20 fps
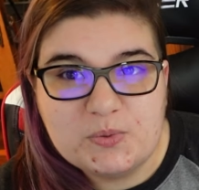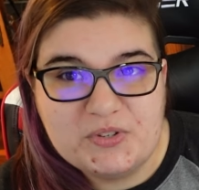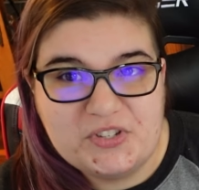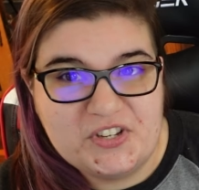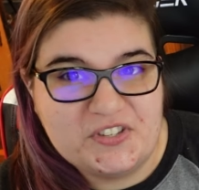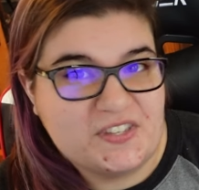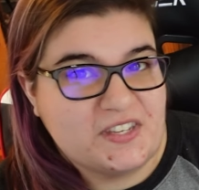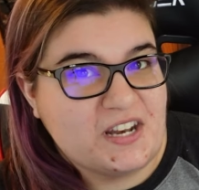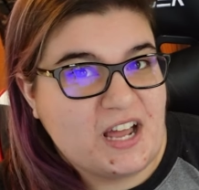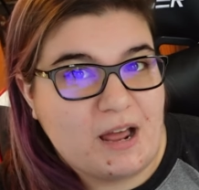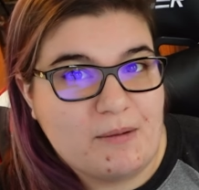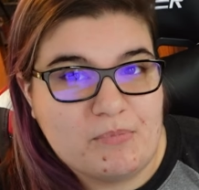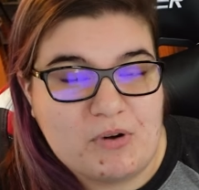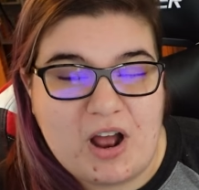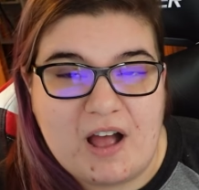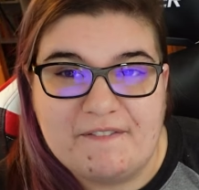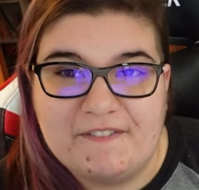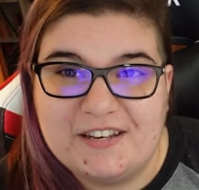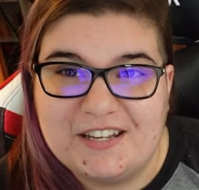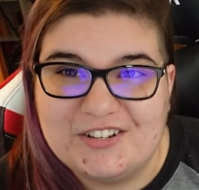which is a
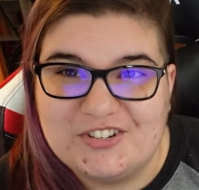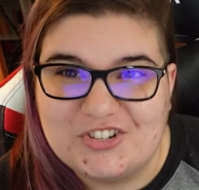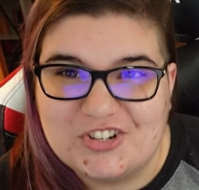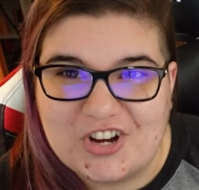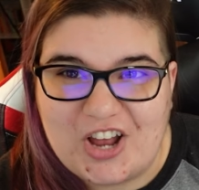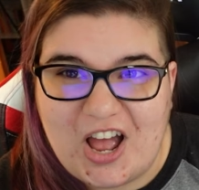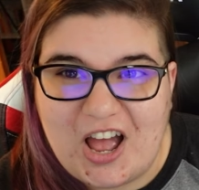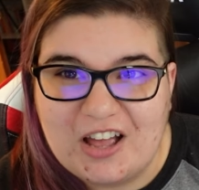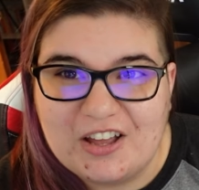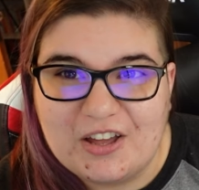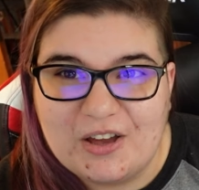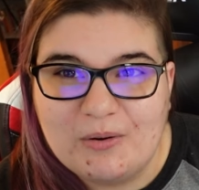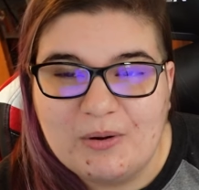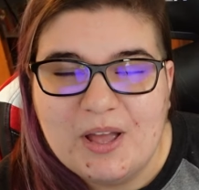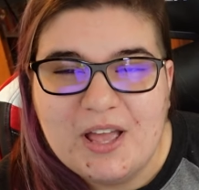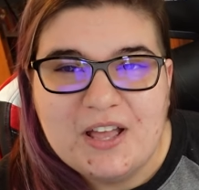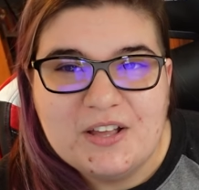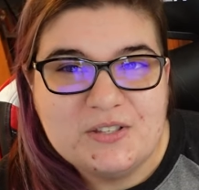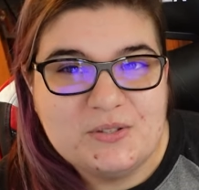nonprofit in Chicago.